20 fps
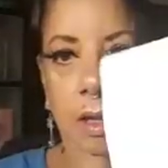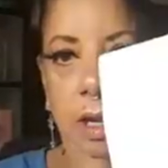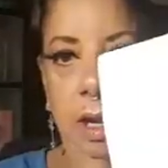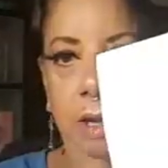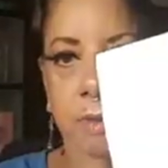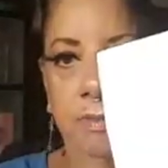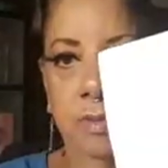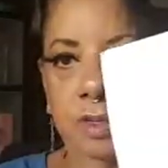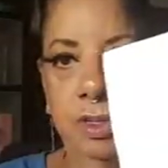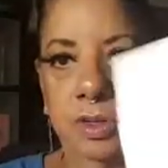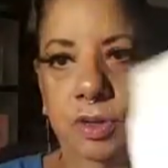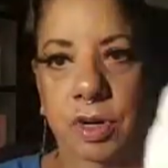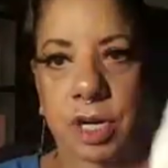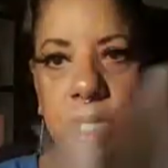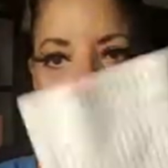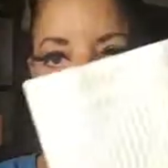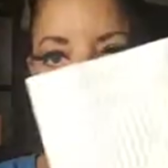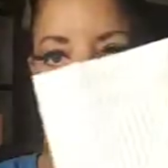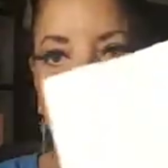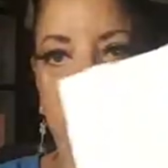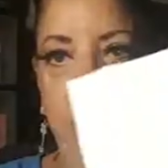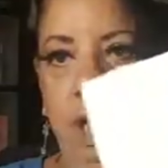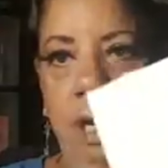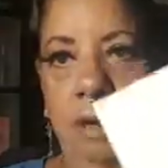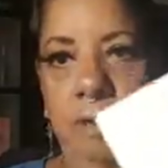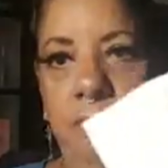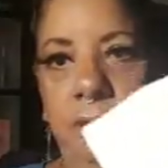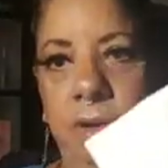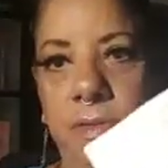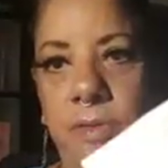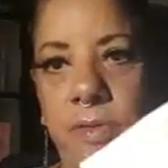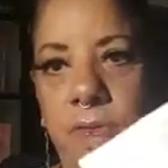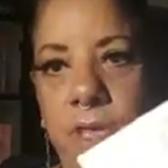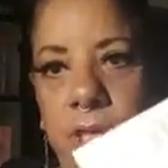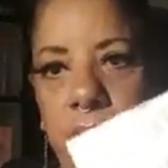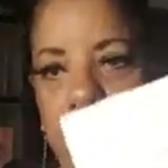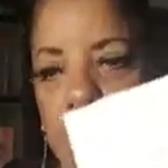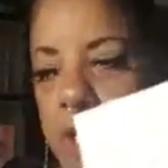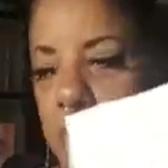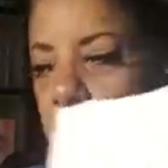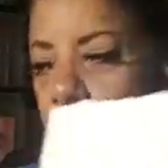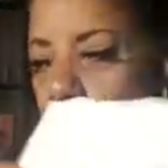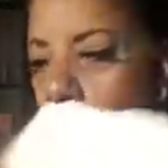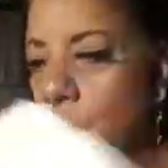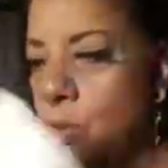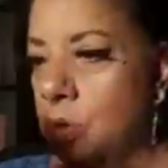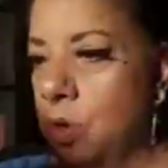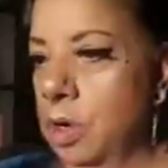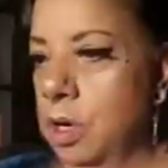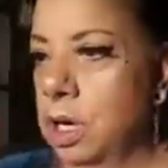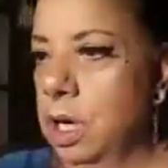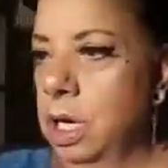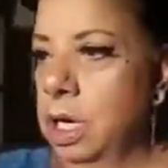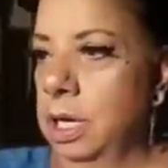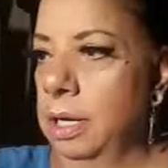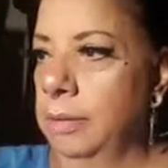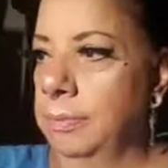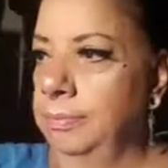inventory sheet of everything that you ordered.